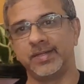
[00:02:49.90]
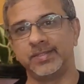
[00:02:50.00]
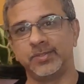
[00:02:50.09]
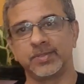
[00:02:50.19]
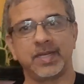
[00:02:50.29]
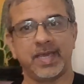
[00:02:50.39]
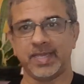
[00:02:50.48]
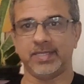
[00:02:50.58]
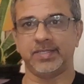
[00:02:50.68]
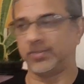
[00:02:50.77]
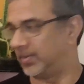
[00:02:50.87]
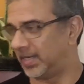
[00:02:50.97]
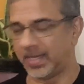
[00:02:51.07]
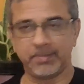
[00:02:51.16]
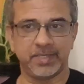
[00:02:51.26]
don't like to
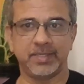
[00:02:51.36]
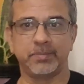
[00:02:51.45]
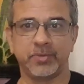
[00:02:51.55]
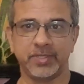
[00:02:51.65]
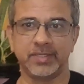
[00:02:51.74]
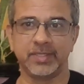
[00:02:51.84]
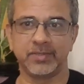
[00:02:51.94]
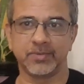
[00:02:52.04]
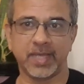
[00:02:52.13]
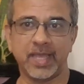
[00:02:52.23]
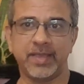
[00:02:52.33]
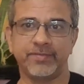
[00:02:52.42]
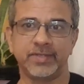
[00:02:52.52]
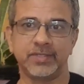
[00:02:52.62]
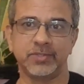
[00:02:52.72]
inhabit the body that you
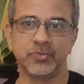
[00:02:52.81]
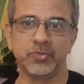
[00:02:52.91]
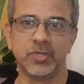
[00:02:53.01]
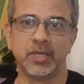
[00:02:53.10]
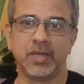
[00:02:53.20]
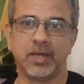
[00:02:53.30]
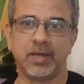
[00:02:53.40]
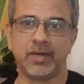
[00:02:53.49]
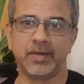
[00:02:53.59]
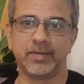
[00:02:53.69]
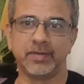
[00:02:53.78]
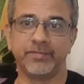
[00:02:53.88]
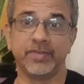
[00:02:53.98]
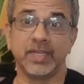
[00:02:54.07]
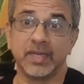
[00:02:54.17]
have, and you are
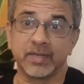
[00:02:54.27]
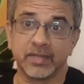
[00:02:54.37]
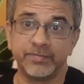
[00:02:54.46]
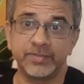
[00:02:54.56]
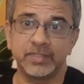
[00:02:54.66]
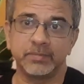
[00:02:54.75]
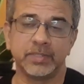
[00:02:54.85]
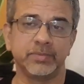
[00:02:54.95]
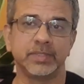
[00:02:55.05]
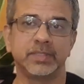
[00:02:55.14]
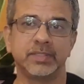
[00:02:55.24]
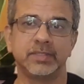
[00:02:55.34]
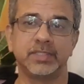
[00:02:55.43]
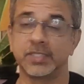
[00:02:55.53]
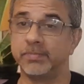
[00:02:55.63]
very uncomfortable with
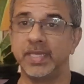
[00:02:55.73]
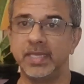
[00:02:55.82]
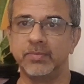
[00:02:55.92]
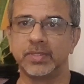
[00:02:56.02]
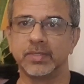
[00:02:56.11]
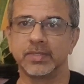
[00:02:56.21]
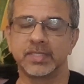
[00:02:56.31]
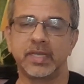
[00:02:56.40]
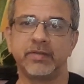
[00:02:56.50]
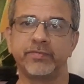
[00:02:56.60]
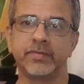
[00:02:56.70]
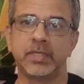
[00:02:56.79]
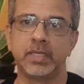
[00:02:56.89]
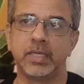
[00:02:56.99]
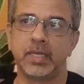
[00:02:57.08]
just being with yourself.
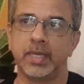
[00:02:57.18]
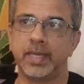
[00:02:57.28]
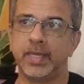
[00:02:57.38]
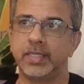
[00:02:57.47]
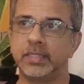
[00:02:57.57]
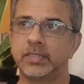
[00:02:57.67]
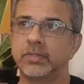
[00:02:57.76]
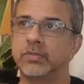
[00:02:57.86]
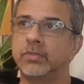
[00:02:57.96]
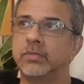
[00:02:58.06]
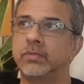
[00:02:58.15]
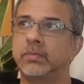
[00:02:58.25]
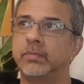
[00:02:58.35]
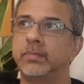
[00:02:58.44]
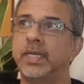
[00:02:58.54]
And
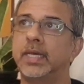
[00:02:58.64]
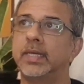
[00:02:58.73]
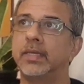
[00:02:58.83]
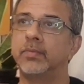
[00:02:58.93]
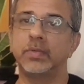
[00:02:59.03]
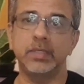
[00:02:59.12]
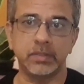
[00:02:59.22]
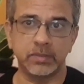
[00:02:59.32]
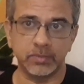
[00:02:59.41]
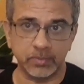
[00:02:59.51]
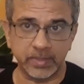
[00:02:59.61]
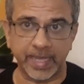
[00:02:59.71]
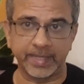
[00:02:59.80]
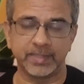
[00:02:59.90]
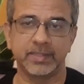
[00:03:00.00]
so when I worked through
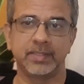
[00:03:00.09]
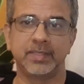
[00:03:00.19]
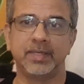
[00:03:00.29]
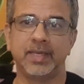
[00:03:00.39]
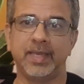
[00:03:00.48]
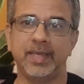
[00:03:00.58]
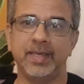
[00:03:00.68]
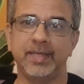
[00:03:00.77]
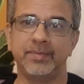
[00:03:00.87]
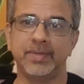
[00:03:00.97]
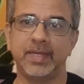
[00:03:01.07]
that, and when